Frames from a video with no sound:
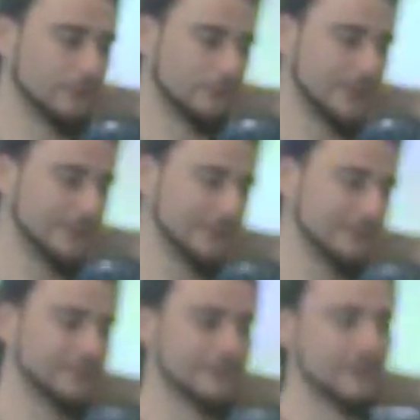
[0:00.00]
So that
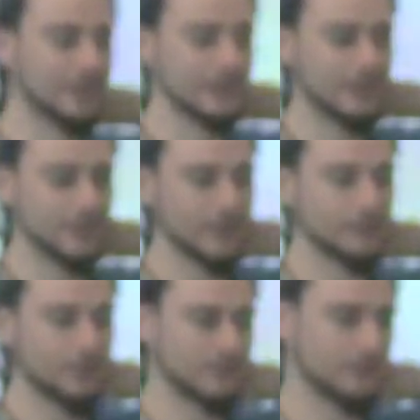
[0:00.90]
is a bit
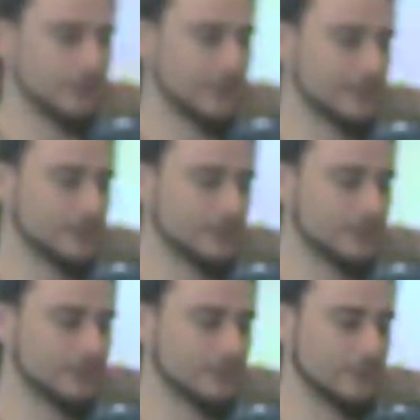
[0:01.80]
more similar to
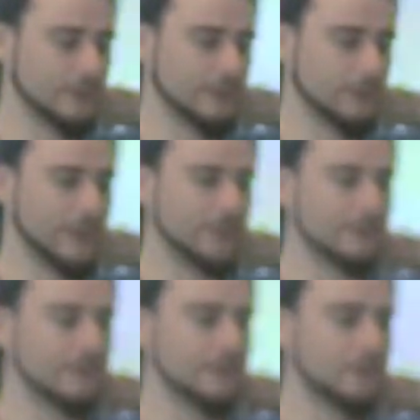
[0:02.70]
this uh,
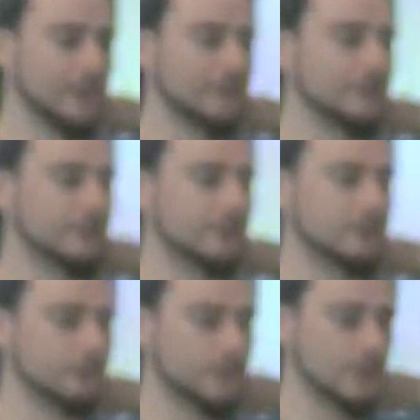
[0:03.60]
space, spatial
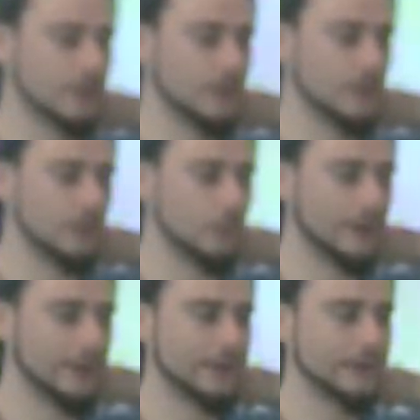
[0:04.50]
uh,
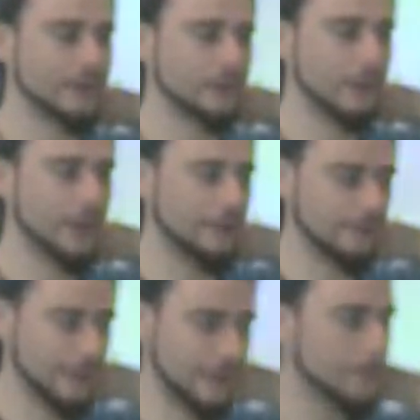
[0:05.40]
query that we
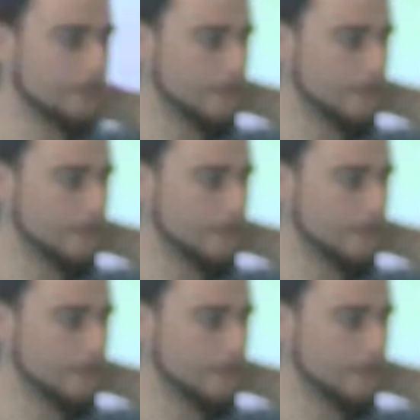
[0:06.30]
have here.